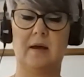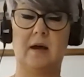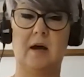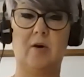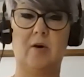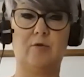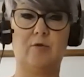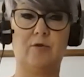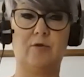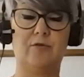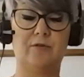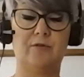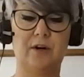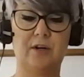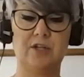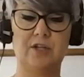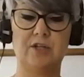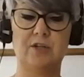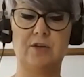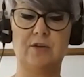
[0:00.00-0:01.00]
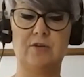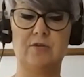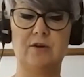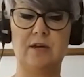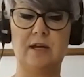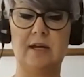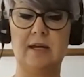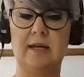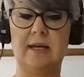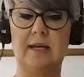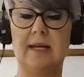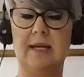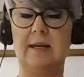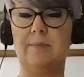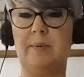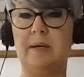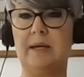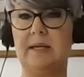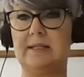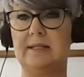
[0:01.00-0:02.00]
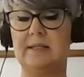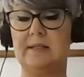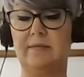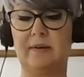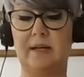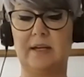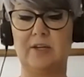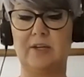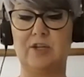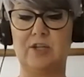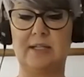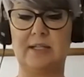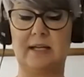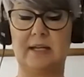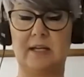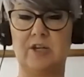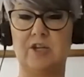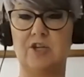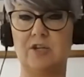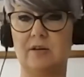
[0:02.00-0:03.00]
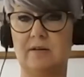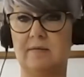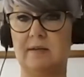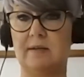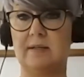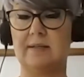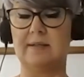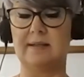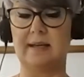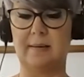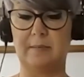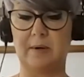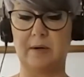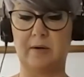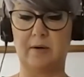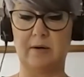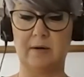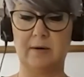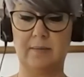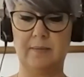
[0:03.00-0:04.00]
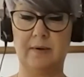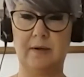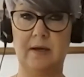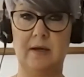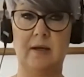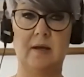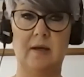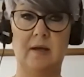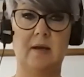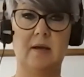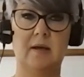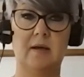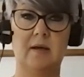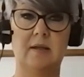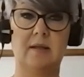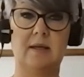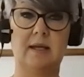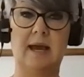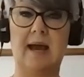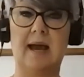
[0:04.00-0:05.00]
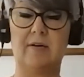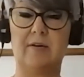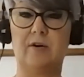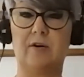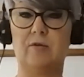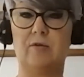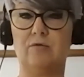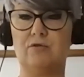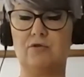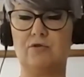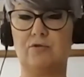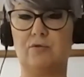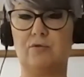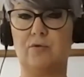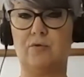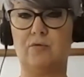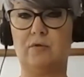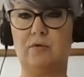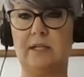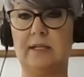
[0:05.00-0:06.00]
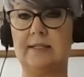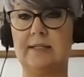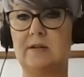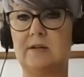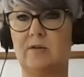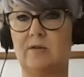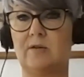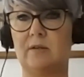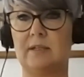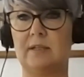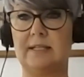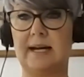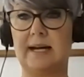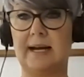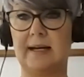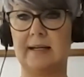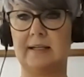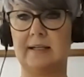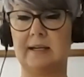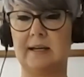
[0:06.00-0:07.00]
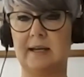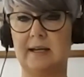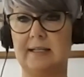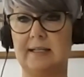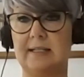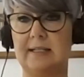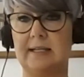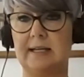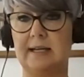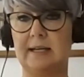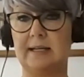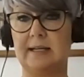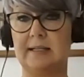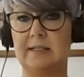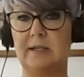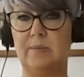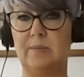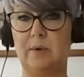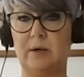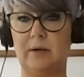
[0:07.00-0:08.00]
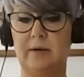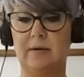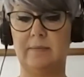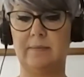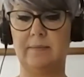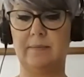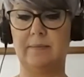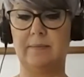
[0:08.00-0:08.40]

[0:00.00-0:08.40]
I'll refer to three key pieces of legislation in this seminar: the Agricultural Holdings Scotland Act 1991,